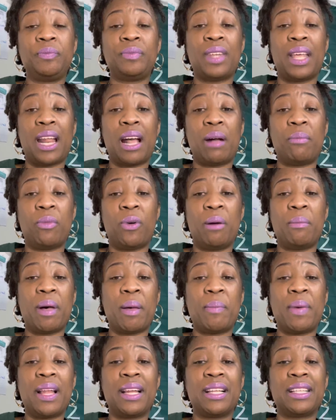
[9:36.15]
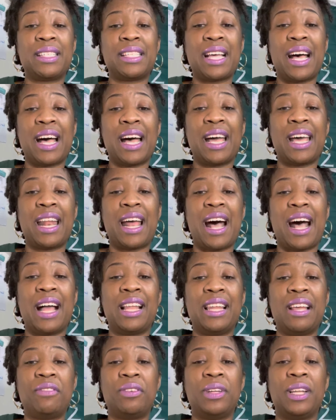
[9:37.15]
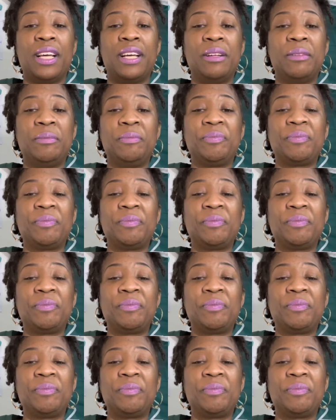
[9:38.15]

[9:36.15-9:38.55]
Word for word: that I'm on my Peloton, I level up.